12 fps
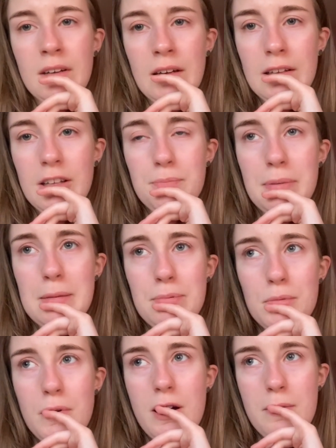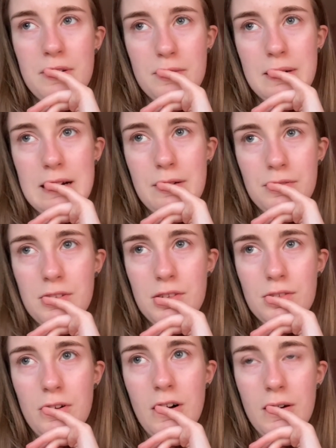there's people walking past my house and it's
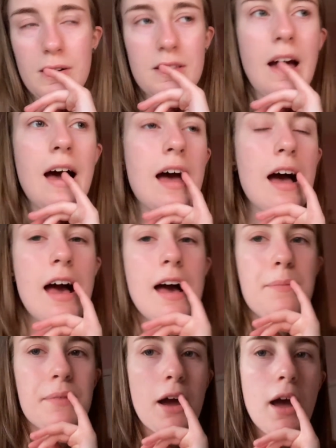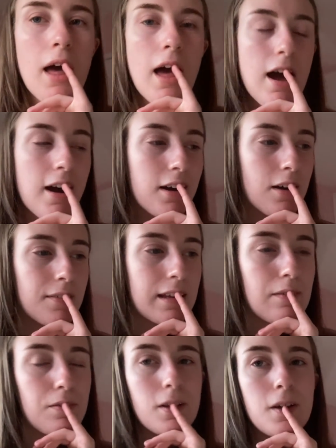so awkward. Um, a, uh, a uh, comment
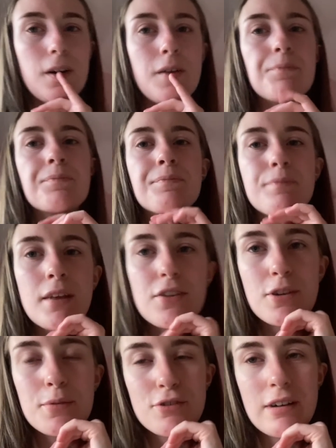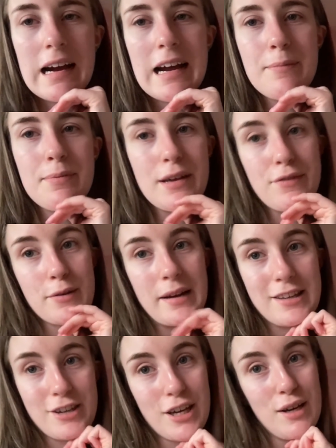down below. Subscribe if you are
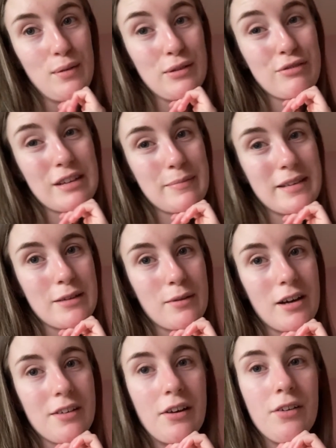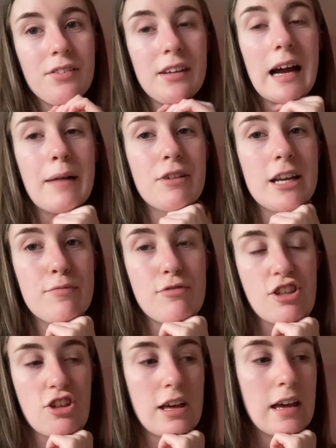new. It really means the world. Honestly, I really
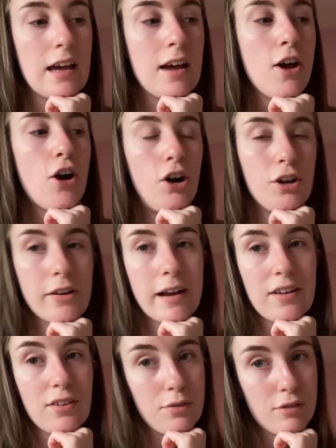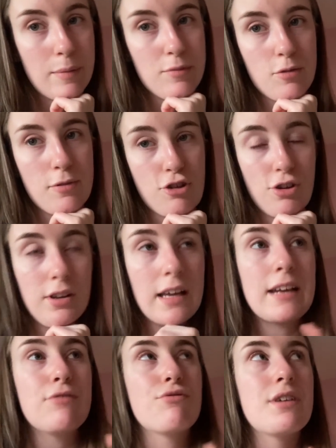appreciate all you guys subscribing to my channel. Like,
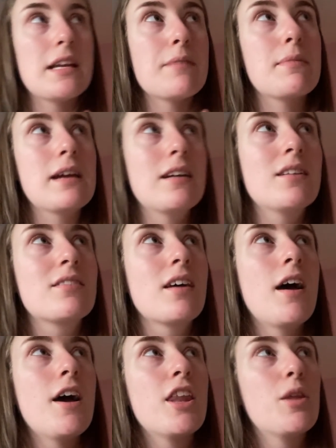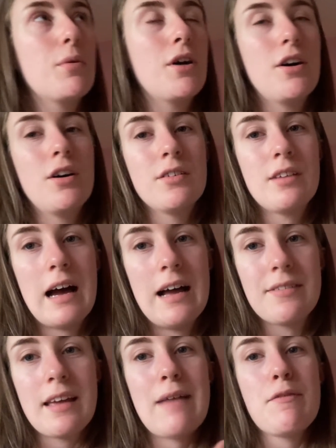it really means the world.
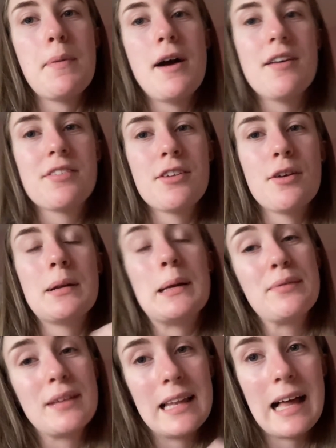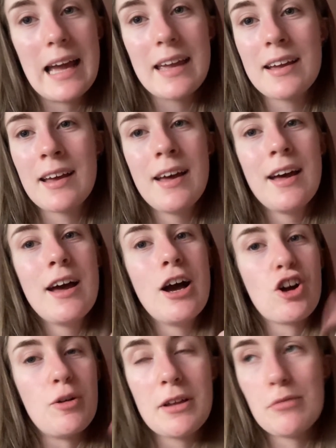And every person who leaves a like, a
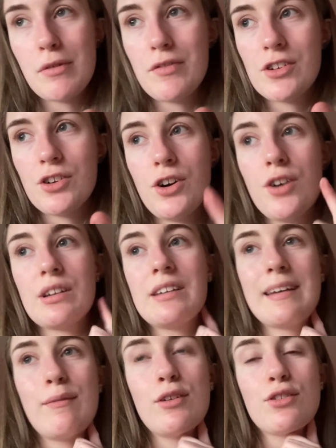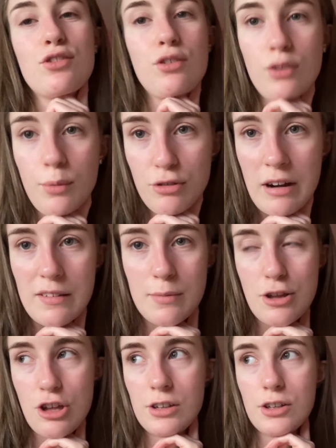comment on my videos, and even subscribes to my
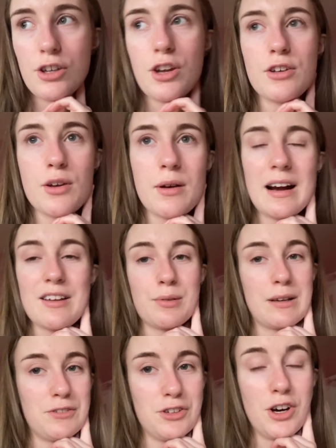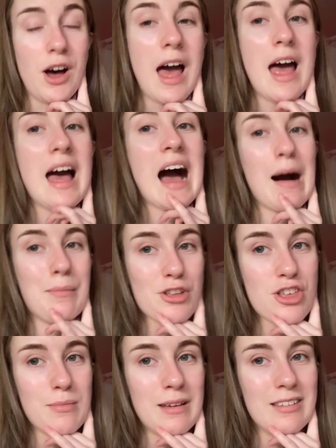channel, you, you guys will never know how much
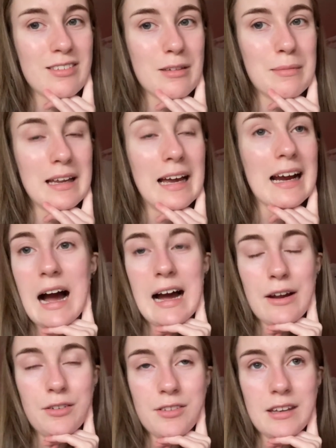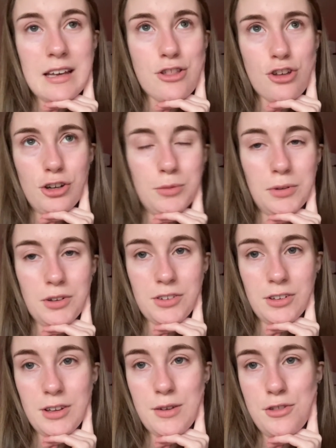it means to me. Like, I honestly enjoy uploading
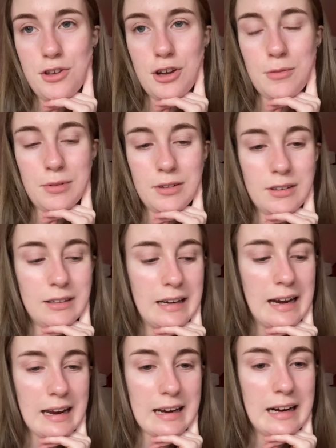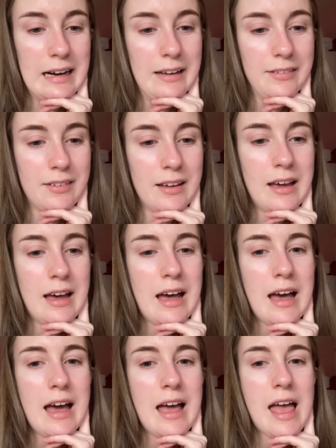on YouTube. Like, and
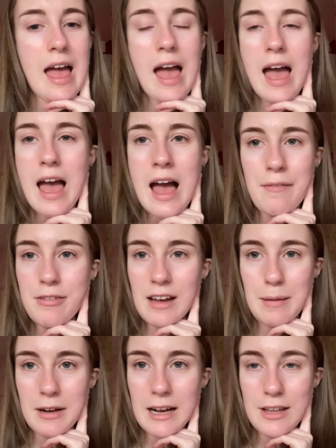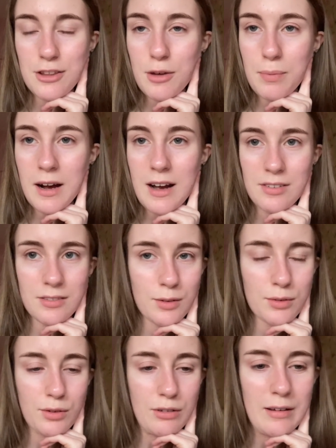every time I get a new person who
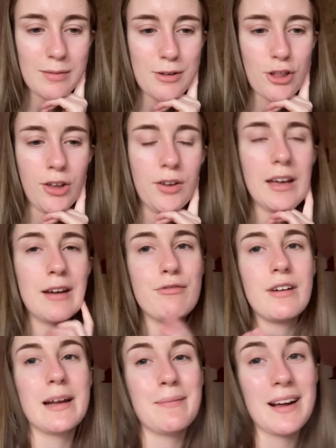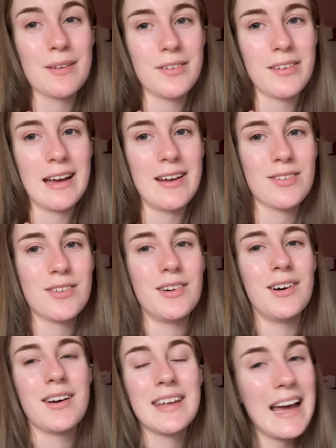subscribes to my channel, it really makes my day.
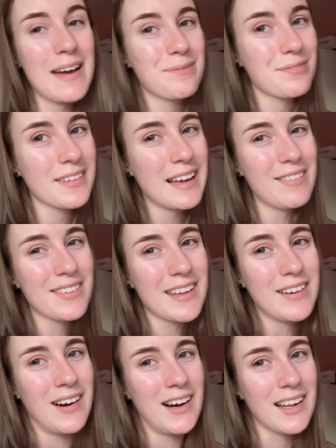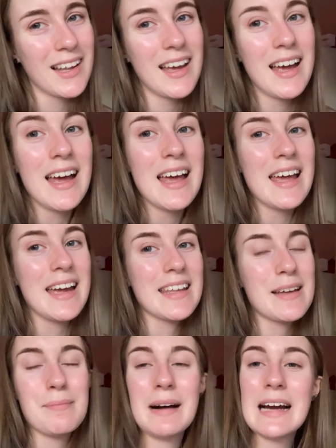So, yeah, I'll see you all
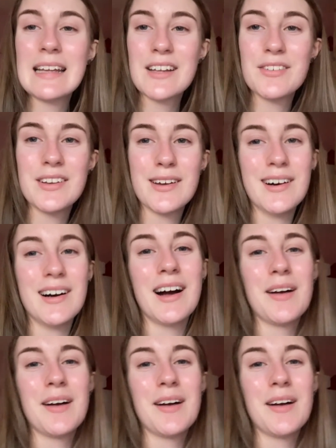in my next video.